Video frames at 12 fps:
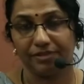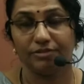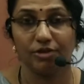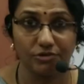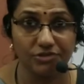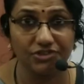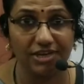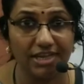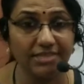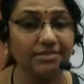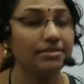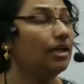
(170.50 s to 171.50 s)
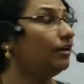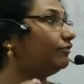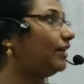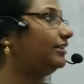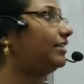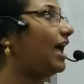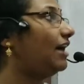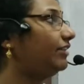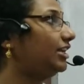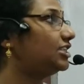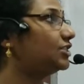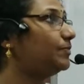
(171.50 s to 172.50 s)
The question is find the
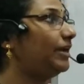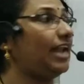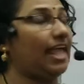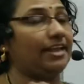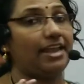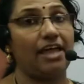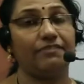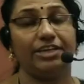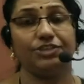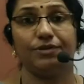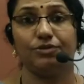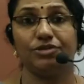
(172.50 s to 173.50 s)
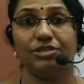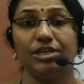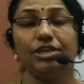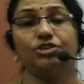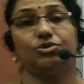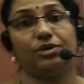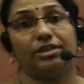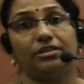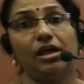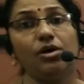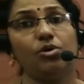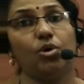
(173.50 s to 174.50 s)
average speed and average velocity during
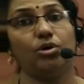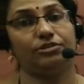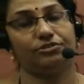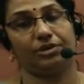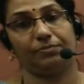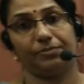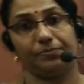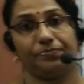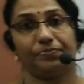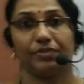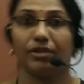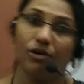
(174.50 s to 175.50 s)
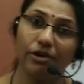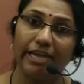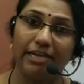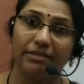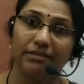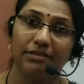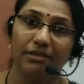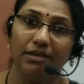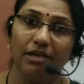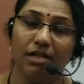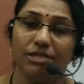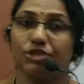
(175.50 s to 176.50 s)
the whole trip. Okay,
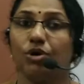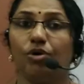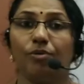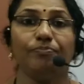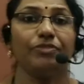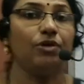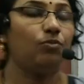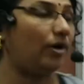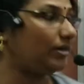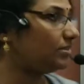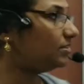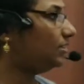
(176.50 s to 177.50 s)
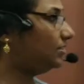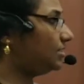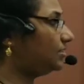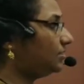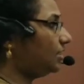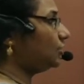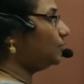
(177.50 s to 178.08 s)
so what is the distance